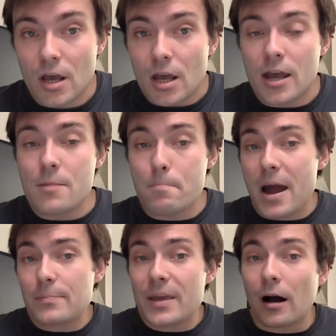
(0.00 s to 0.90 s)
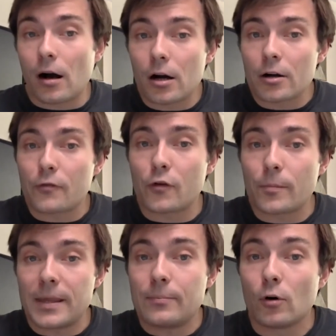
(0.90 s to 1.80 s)
It might be harder for
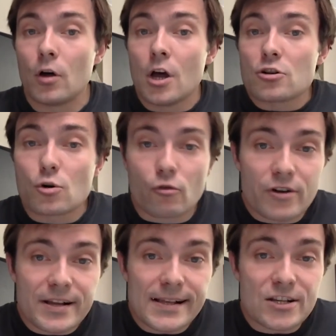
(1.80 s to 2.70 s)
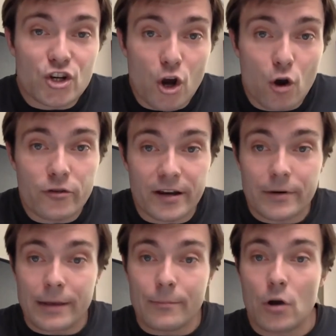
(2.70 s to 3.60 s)
people to really show their
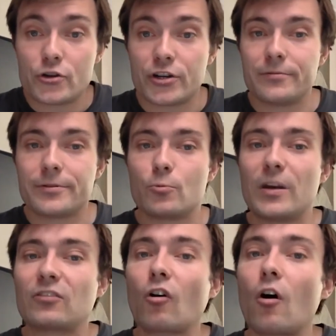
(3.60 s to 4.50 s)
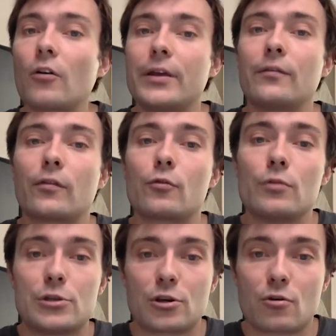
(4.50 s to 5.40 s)
emotions when talking through a
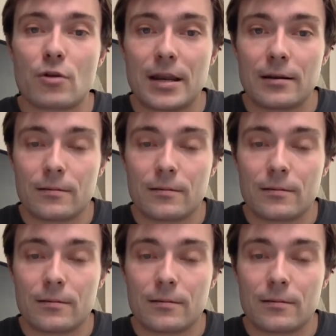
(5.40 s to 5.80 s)
screen.